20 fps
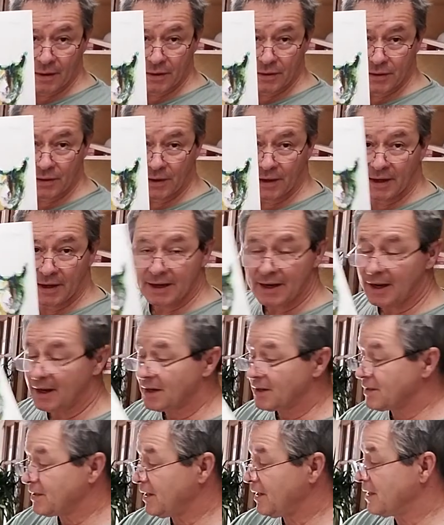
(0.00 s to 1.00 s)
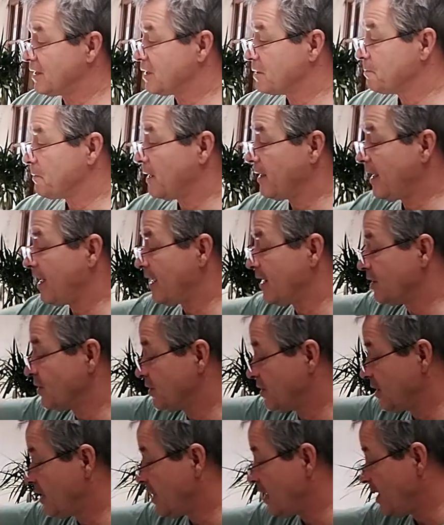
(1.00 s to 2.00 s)
So you can kind of see just by that,
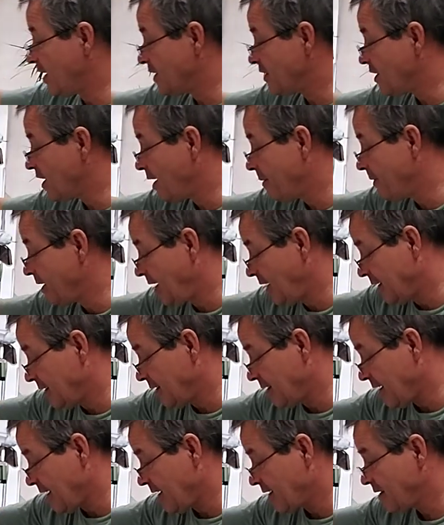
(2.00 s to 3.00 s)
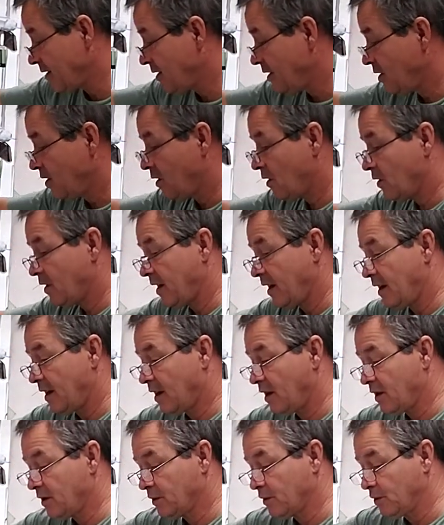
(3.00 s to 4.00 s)
it's kind of dominated that. Okay,
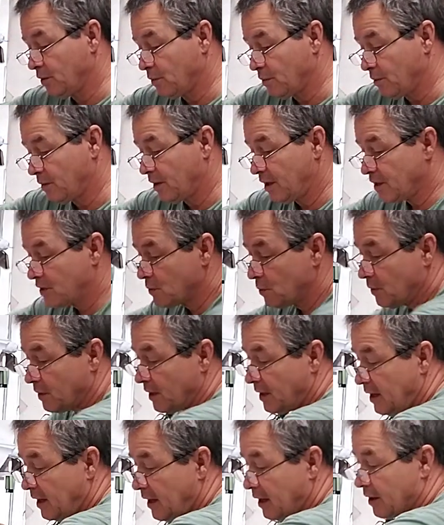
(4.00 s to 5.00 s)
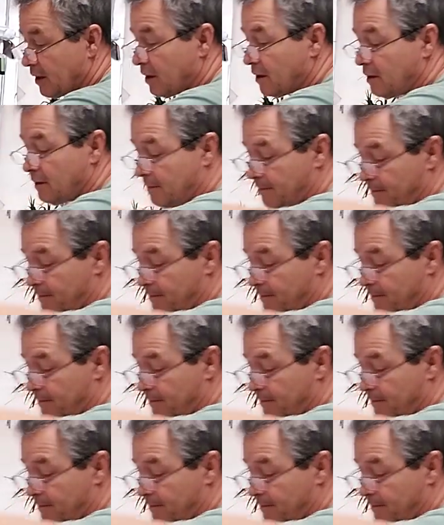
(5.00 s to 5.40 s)
I'll do this one here